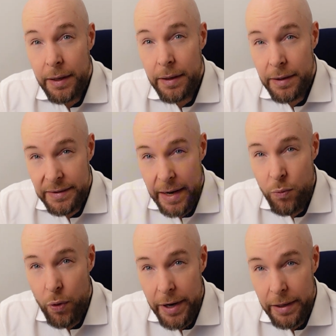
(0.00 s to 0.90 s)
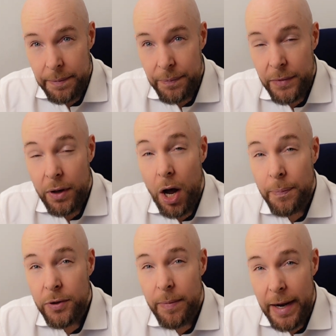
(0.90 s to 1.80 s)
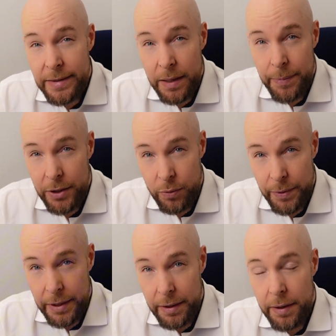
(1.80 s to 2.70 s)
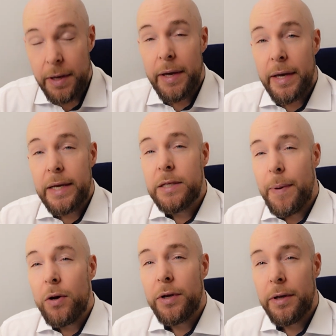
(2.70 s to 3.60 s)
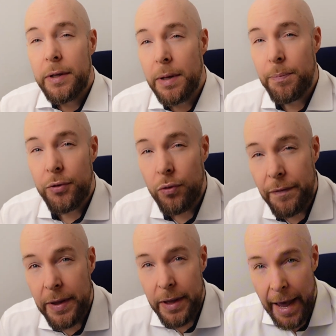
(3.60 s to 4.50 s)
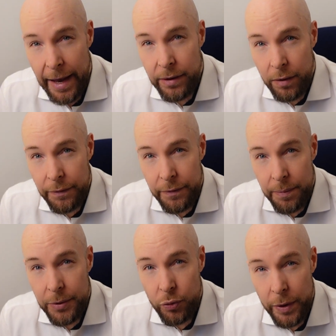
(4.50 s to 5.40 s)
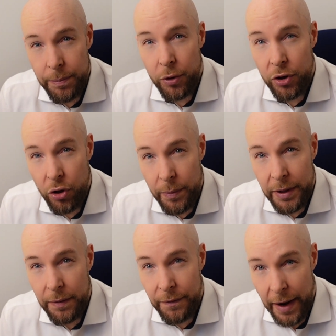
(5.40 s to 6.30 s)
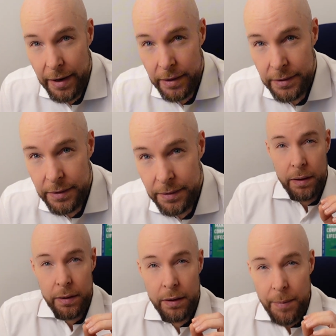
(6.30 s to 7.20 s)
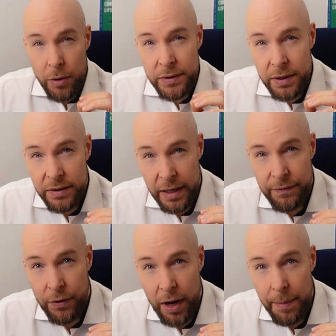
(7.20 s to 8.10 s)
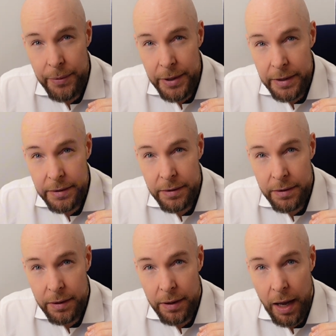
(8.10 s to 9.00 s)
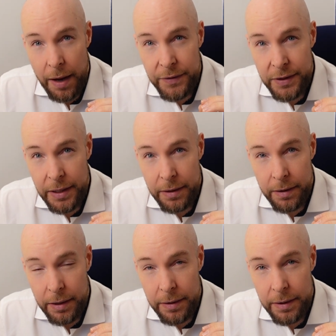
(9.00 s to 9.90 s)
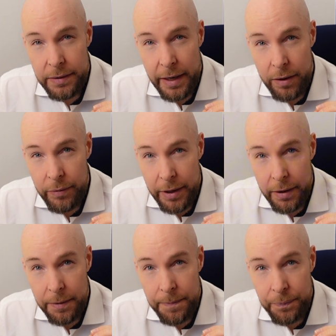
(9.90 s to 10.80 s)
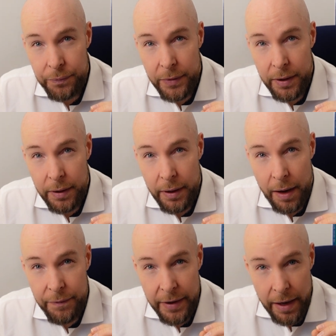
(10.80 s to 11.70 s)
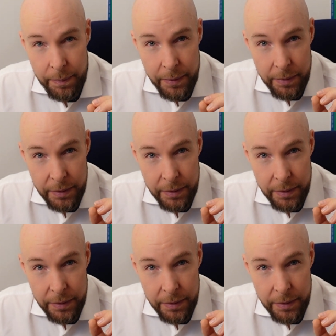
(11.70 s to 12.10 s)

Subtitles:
In the same way, optimizing P2P is about improving the handoff between procurement and finance. The most successful companies I've seen in this area have their